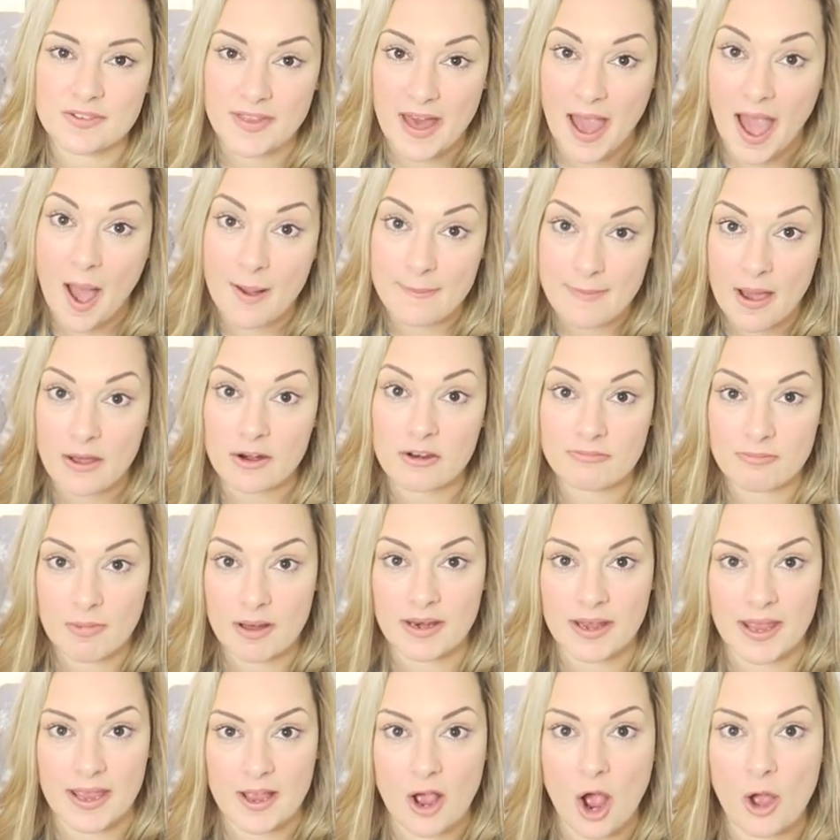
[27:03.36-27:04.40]
for that amount of
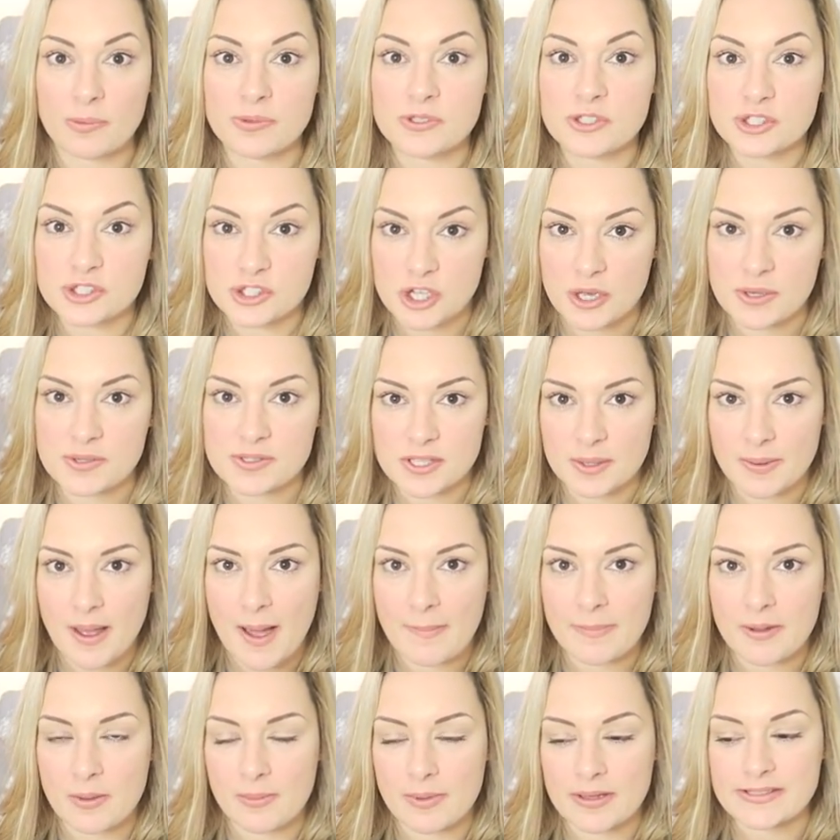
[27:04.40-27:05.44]
money, I was so, so
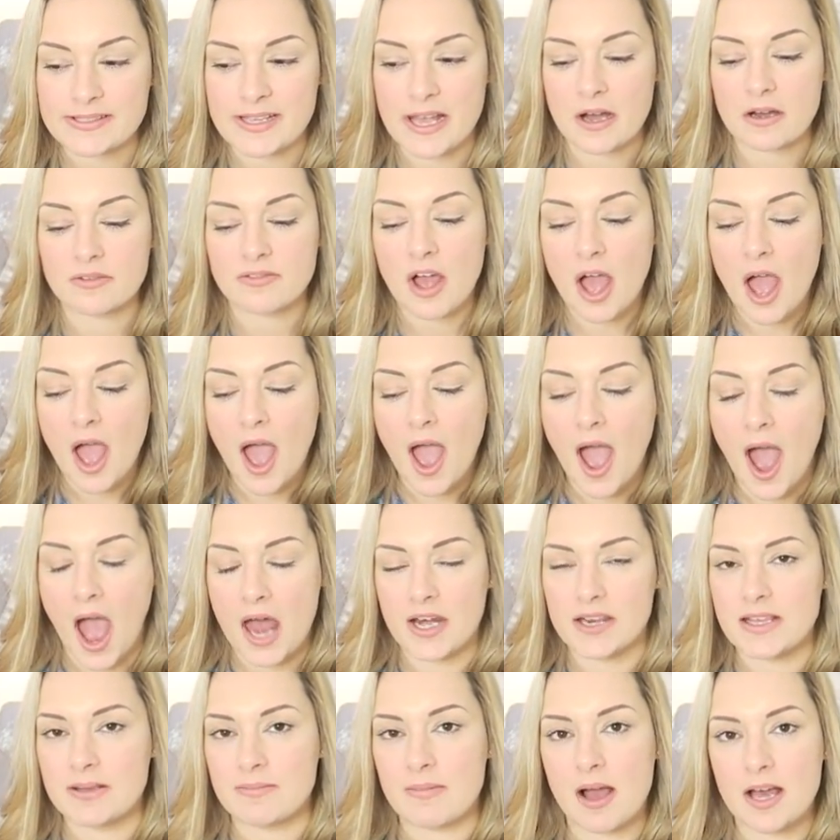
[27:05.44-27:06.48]
happy with myself.
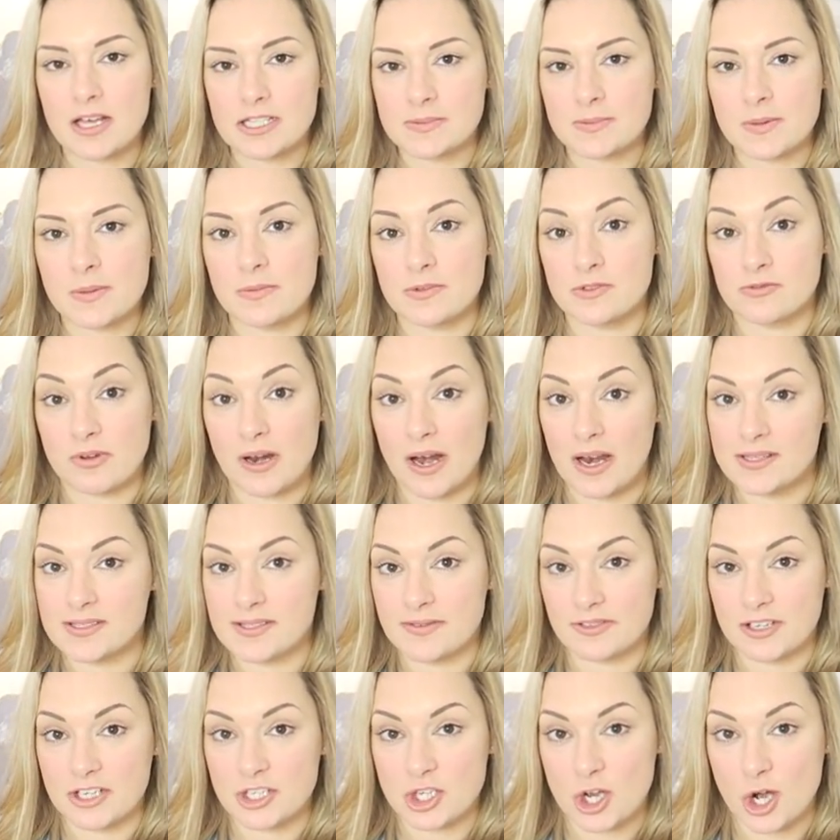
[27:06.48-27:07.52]
And I think my husband was
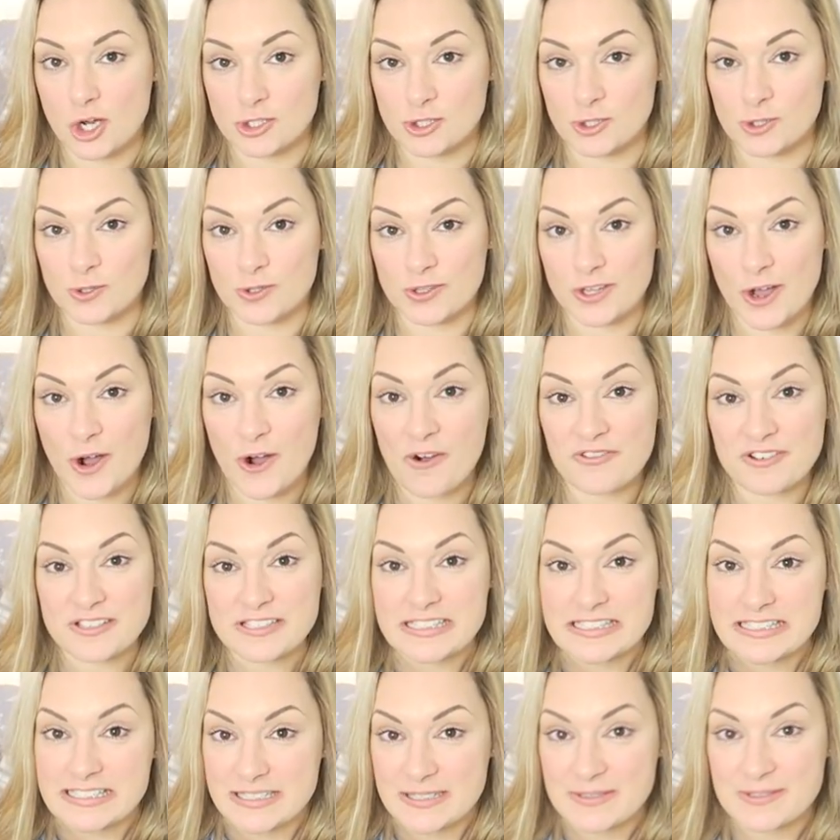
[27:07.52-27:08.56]
relatively shocked at all the
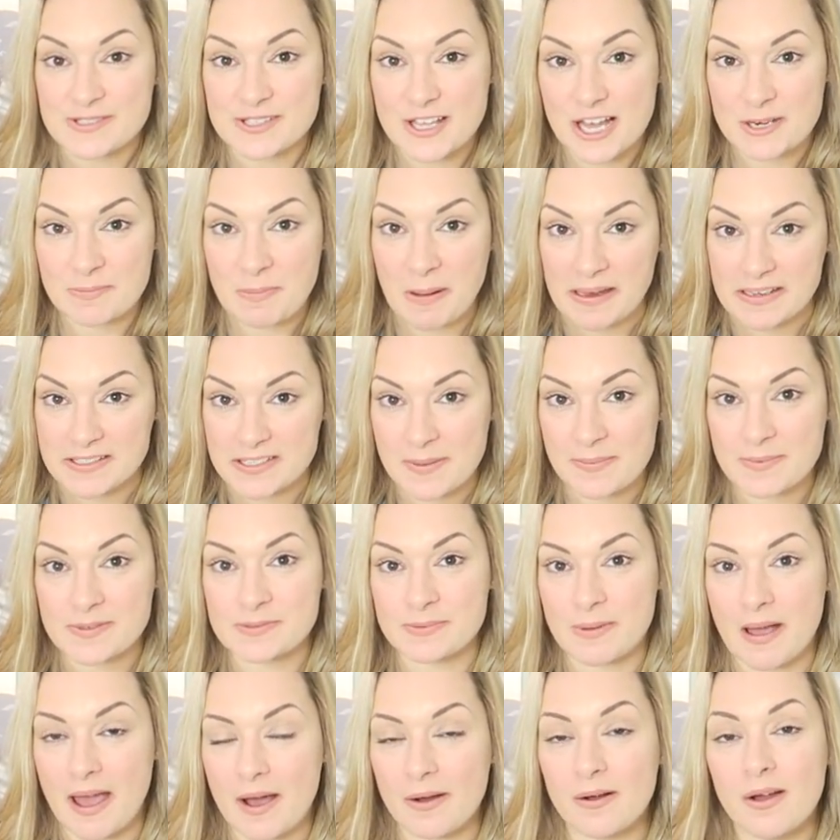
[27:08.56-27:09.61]
offers and deals that I picked up
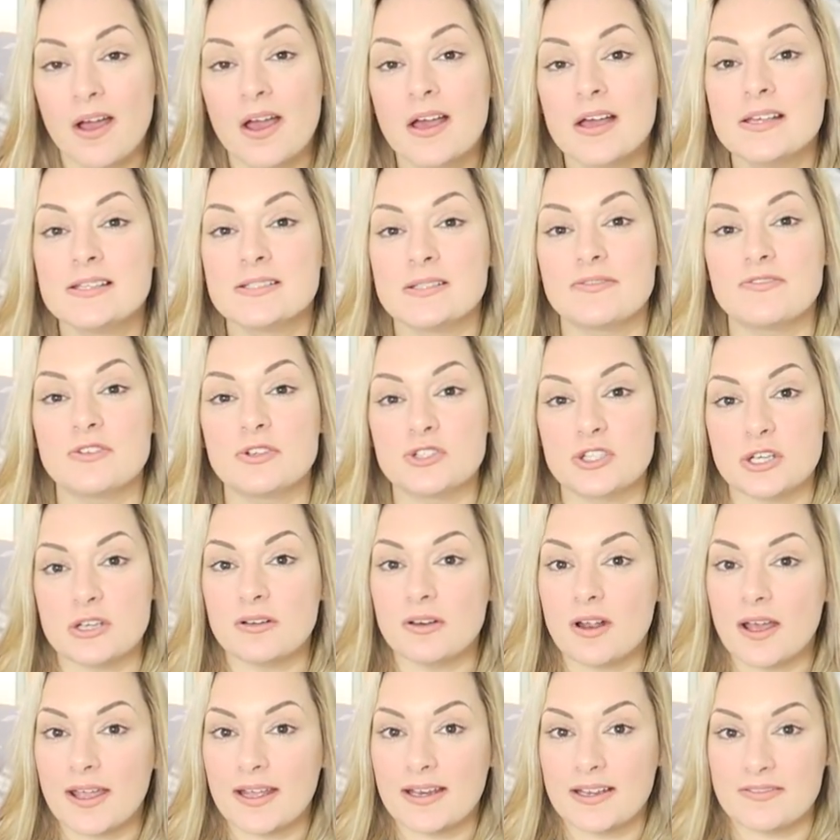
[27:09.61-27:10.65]
as well. So if you
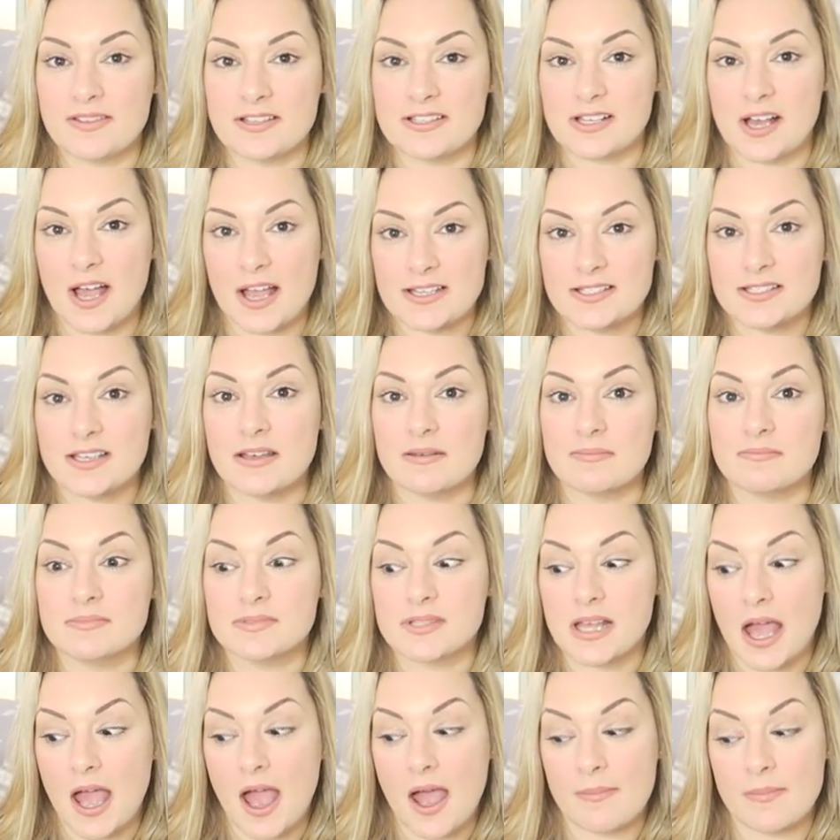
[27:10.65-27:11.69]
do like any of these
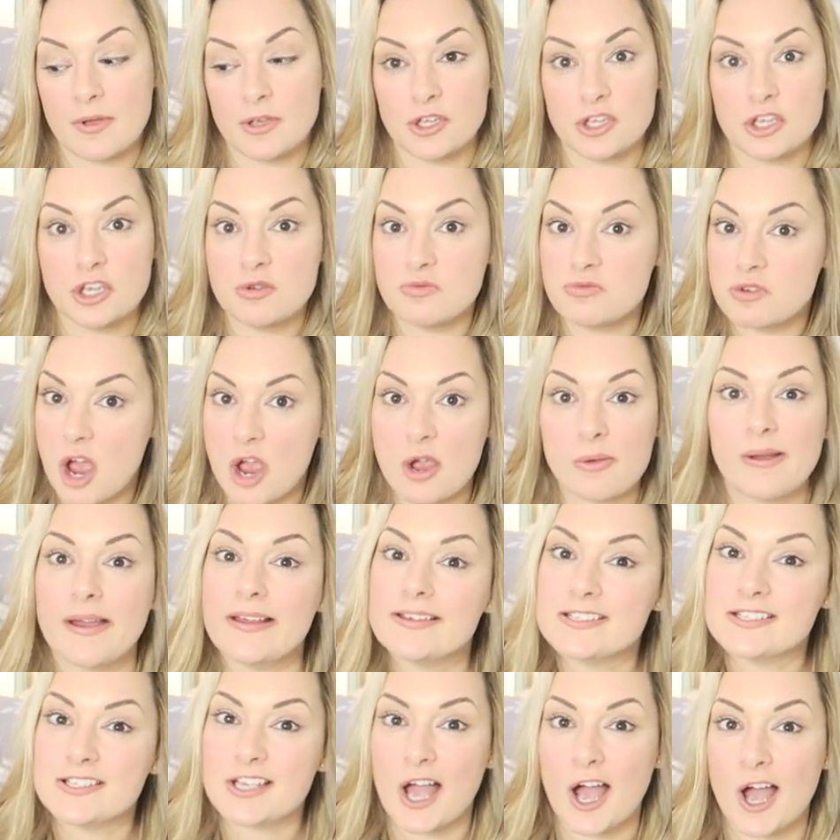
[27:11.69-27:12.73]
items, um, you know
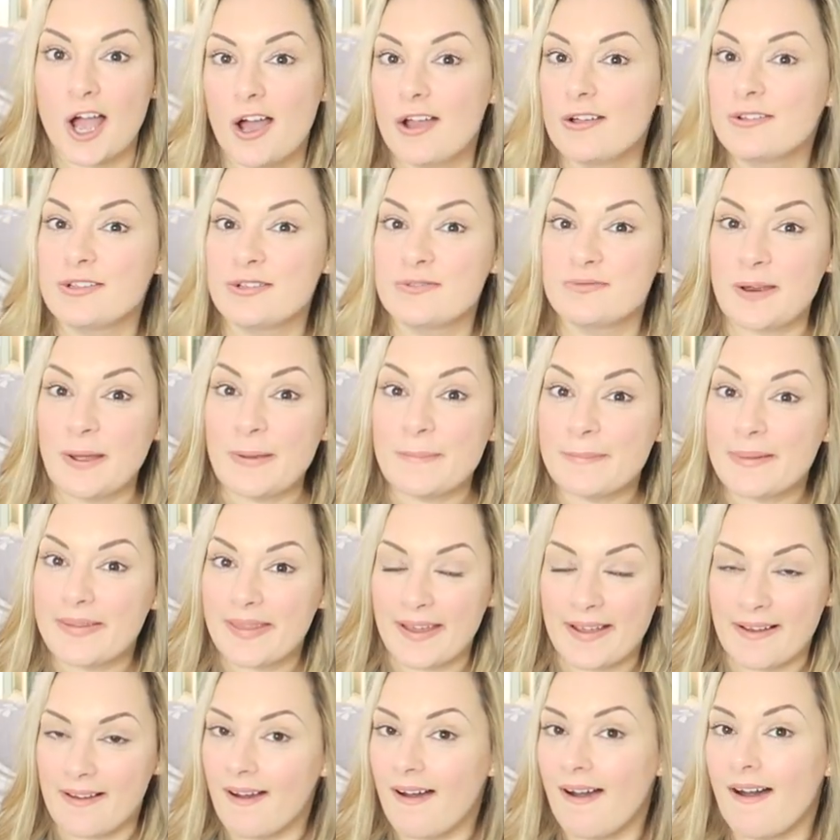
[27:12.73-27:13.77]
where to go, you know where
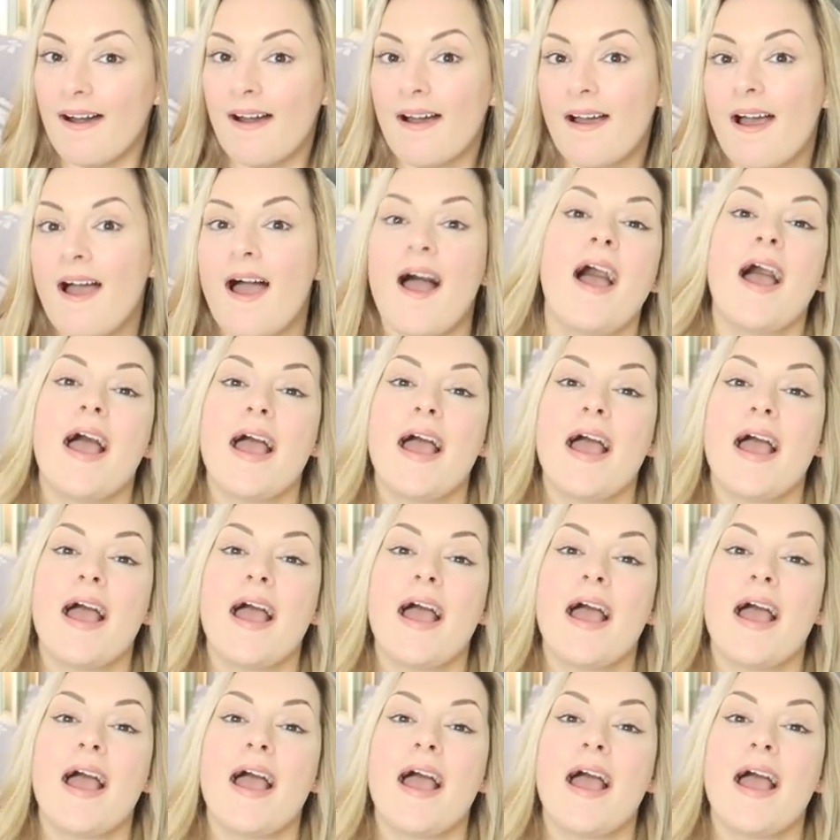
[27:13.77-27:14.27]
they are.